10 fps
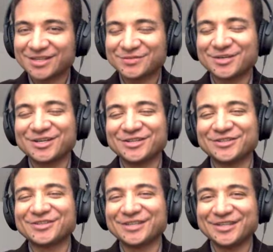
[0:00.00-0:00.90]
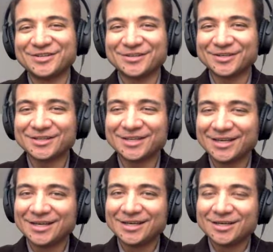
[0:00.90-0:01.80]
we're going to learn later on,
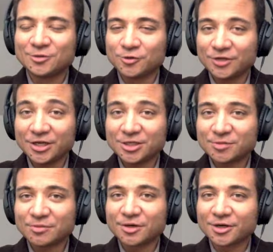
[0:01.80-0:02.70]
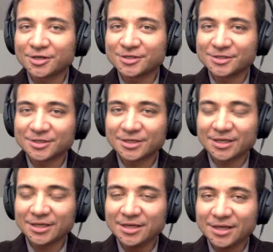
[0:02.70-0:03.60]
quotation marks
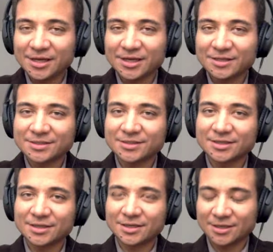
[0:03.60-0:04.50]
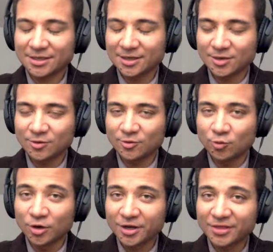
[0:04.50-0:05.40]
indicates
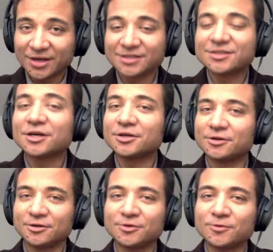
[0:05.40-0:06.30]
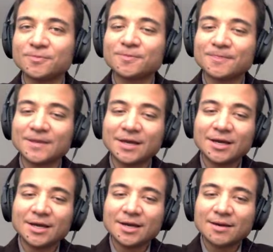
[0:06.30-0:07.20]
work that is not your own.
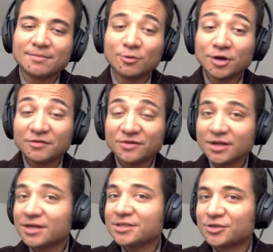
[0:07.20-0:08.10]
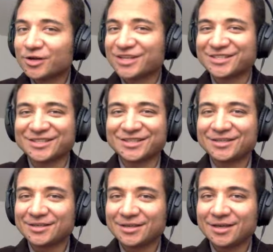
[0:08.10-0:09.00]
But what if it is your essay
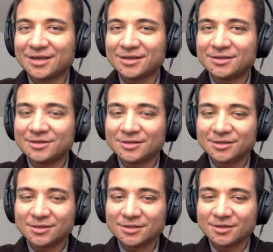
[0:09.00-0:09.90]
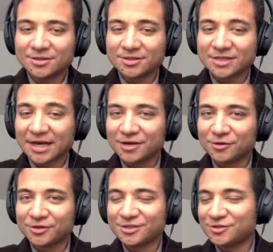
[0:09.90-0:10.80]
and the
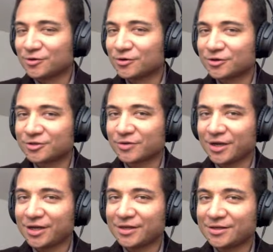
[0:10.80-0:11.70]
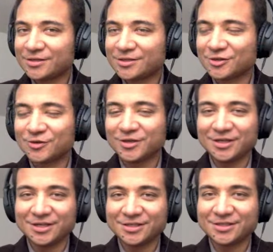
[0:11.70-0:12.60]
title is yours, right? So
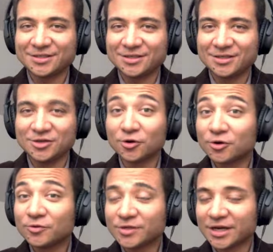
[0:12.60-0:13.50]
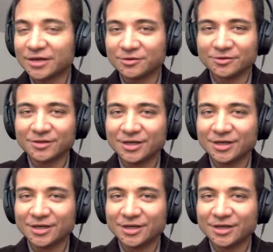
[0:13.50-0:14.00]
it's your own title